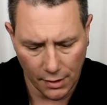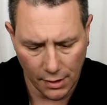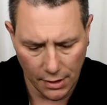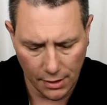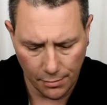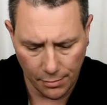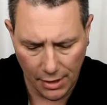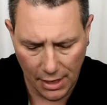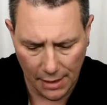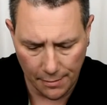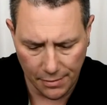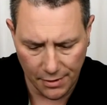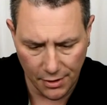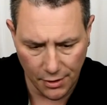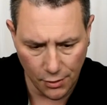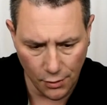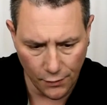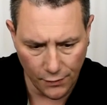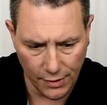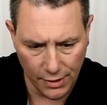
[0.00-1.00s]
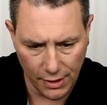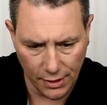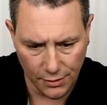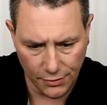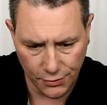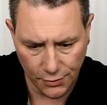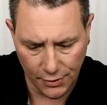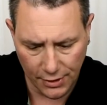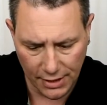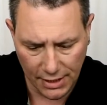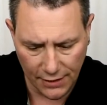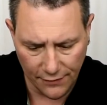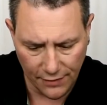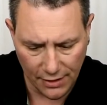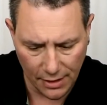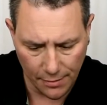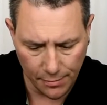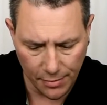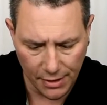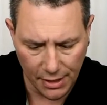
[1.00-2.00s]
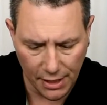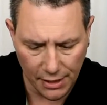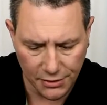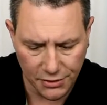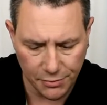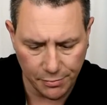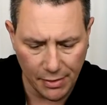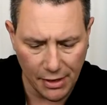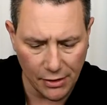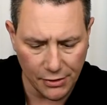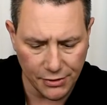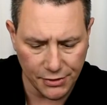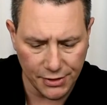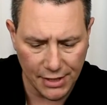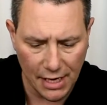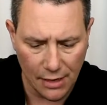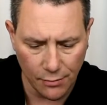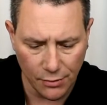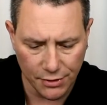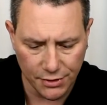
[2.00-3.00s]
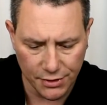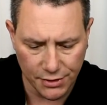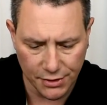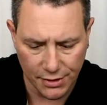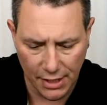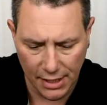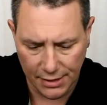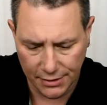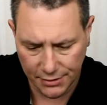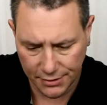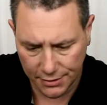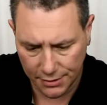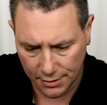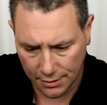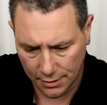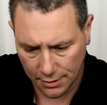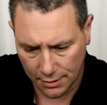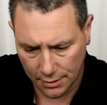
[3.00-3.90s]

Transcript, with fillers: You pop it in over here. So they give you a, a spare set, which is nice